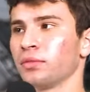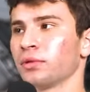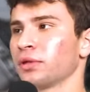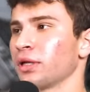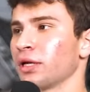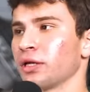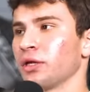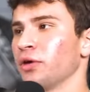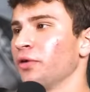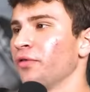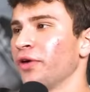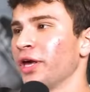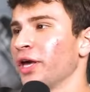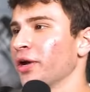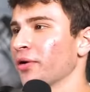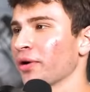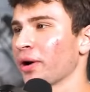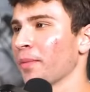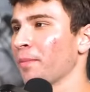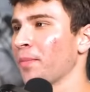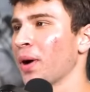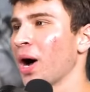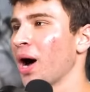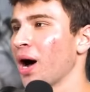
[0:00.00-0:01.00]
Uh, you hear
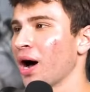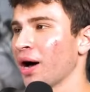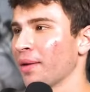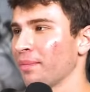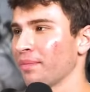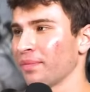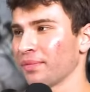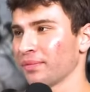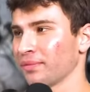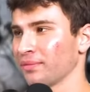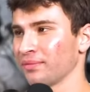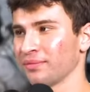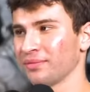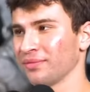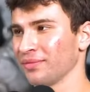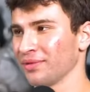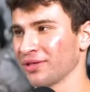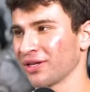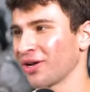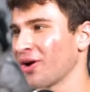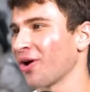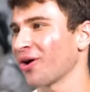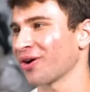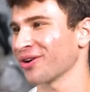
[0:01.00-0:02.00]
a pop
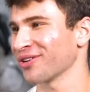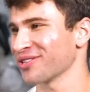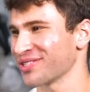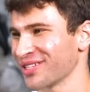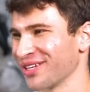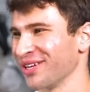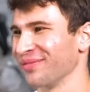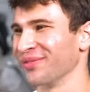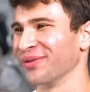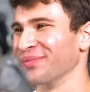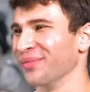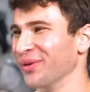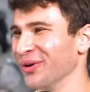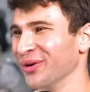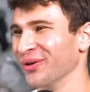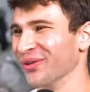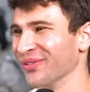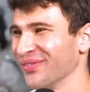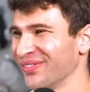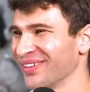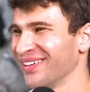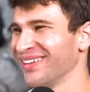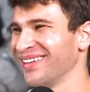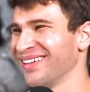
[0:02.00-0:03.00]
the car doesn't even
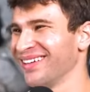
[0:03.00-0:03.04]
move.